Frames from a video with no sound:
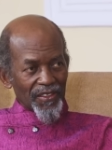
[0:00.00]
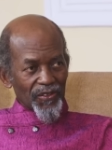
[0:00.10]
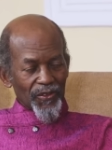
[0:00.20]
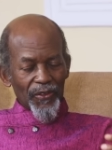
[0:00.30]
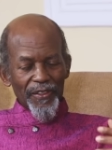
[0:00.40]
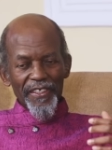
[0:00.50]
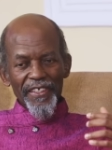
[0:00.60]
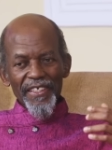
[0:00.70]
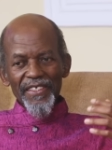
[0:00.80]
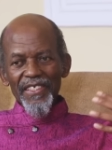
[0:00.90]
So
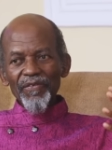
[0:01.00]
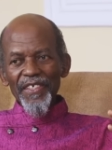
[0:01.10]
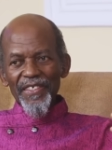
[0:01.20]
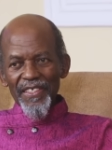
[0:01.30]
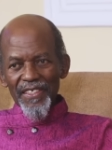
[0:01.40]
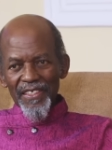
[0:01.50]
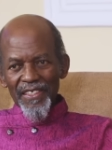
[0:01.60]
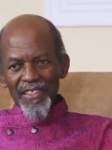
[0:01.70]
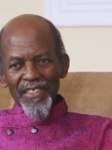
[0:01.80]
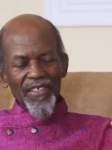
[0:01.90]

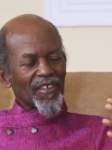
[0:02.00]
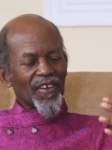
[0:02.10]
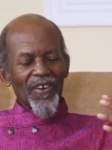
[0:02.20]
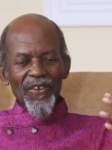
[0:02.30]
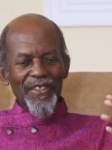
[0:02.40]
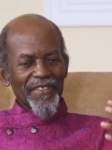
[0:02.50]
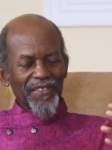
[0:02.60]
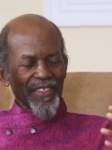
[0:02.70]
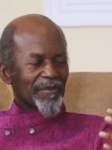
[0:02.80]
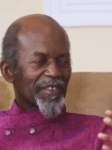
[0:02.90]
creativity all is
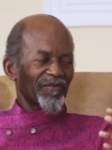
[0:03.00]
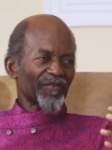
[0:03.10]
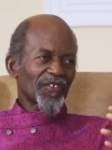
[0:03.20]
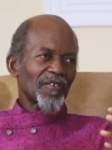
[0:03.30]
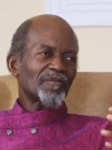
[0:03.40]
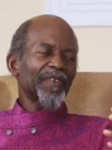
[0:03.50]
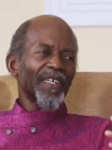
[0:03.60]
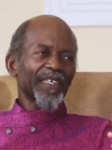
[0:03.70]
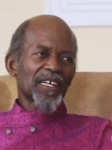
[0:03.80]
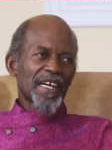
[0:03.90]
coming from
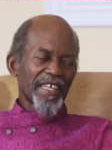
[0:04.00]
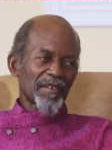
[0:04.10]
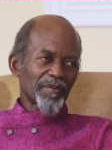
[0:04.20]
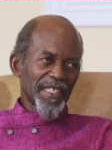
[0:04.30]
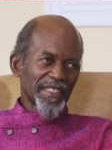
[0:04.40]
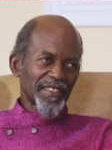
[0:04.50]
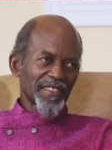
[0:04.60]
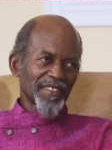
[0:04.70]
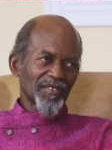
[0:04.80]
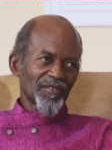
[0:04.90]
higher mind.